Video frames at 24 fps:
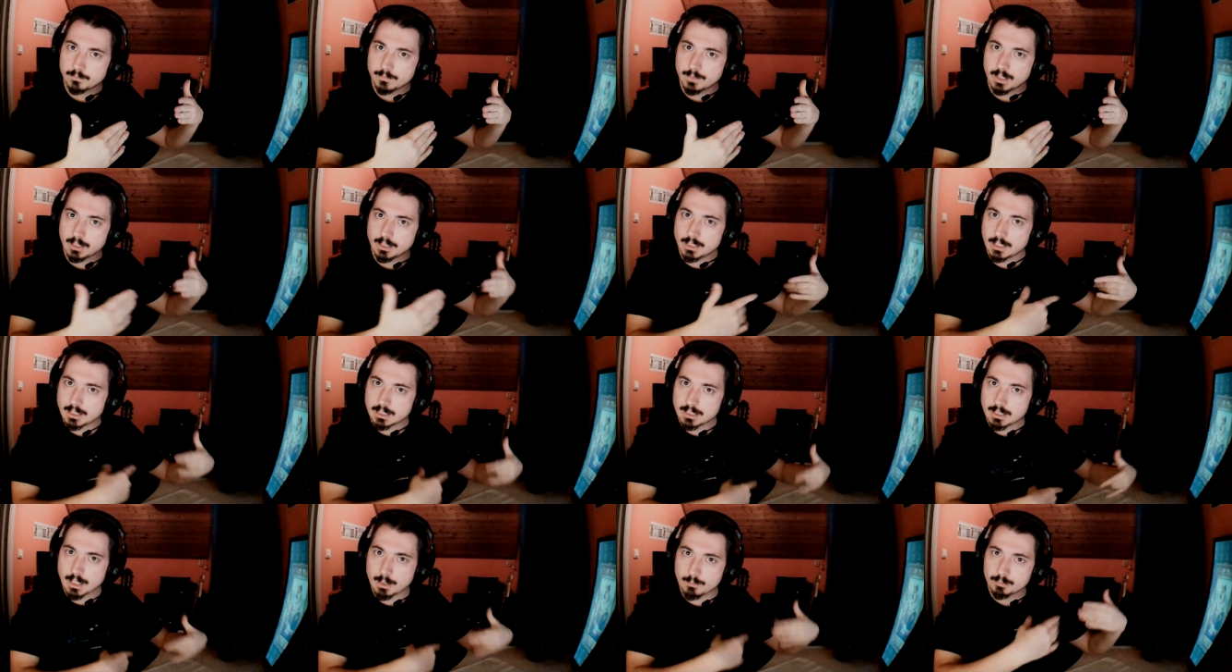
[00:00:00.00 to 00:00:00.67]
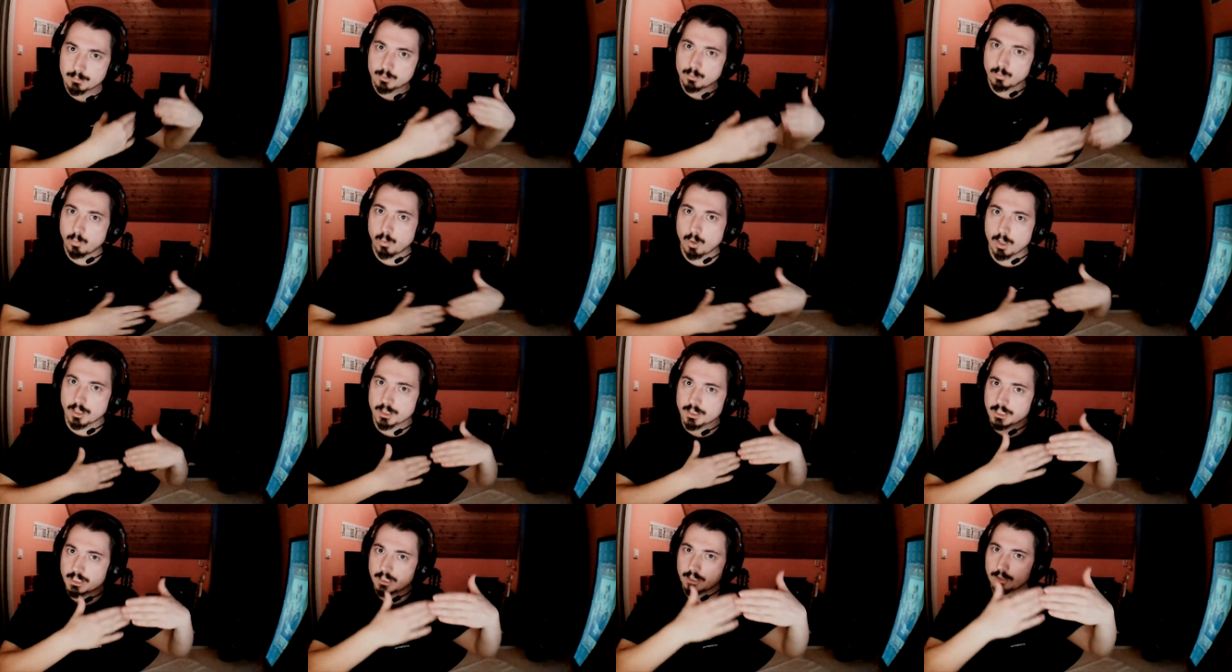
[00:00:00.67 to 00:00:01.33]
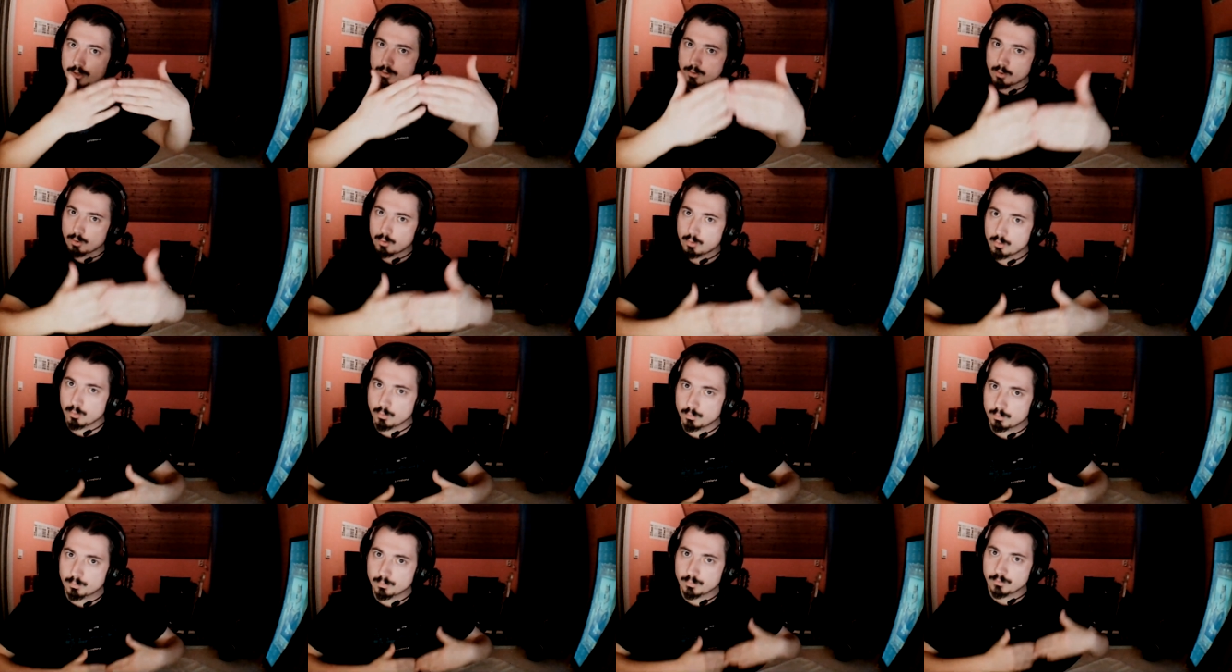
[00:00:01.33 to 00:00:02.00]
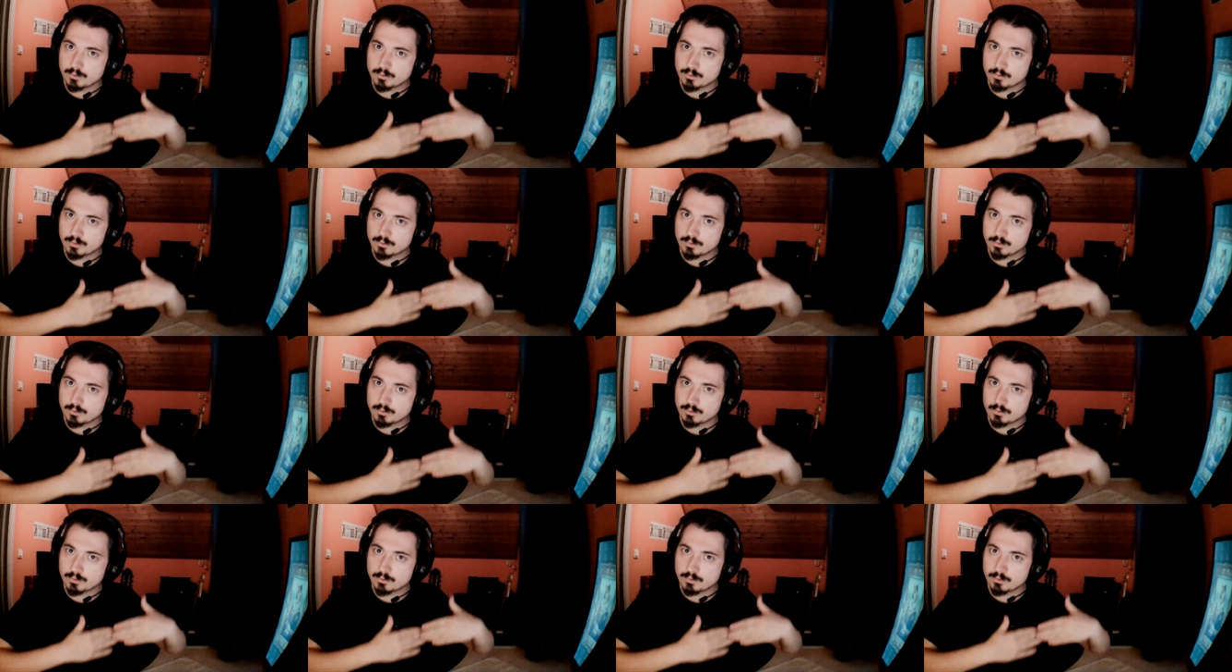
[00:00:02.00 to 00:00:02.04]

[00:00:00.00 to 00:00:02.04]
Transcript: And they kept wanting to go